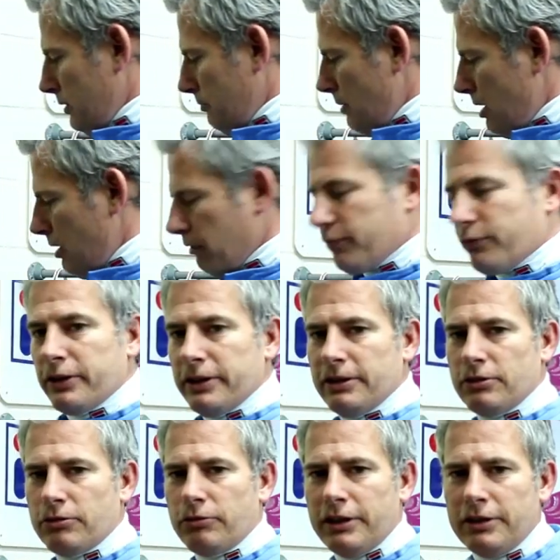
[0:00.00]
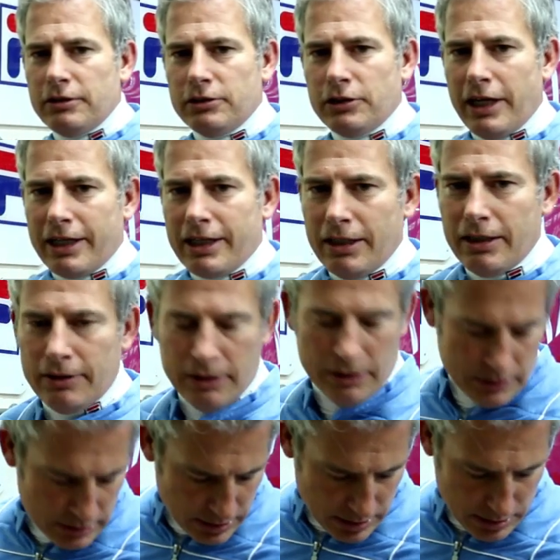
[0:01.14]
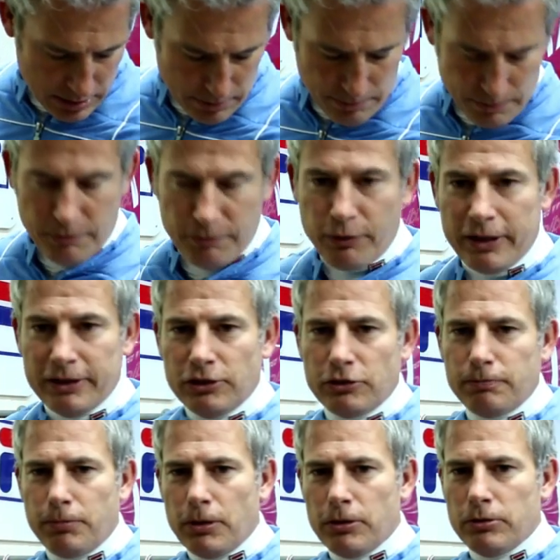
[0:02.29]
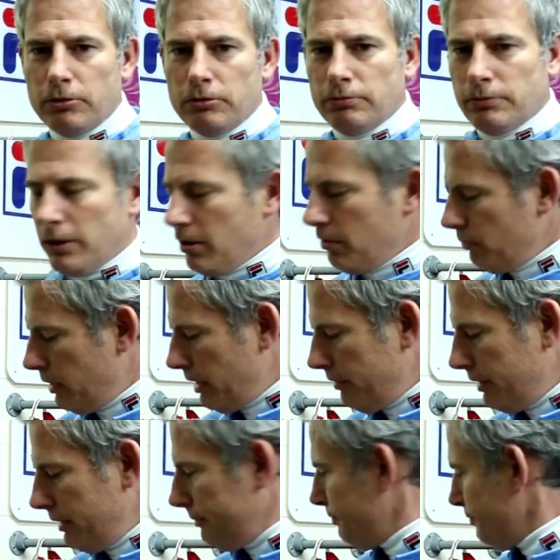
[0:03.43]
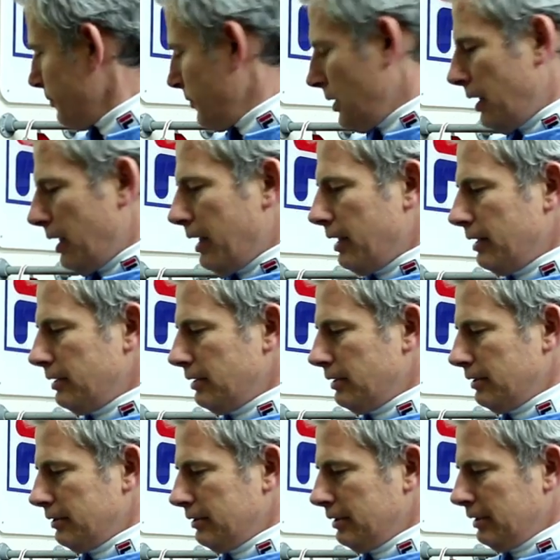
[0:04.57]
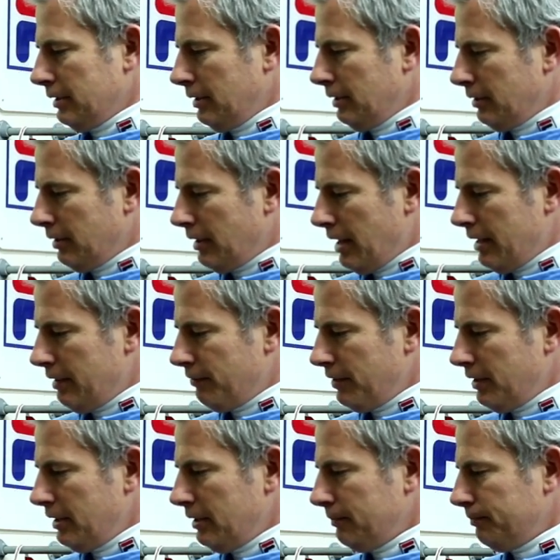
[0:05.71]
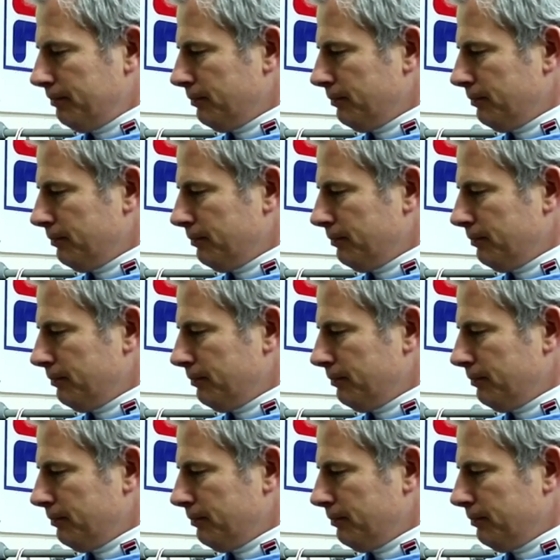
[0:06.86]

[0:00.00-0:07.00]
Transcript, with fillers: Mark III Terrinda jacket, the French blue that I'm wearing, and the navy,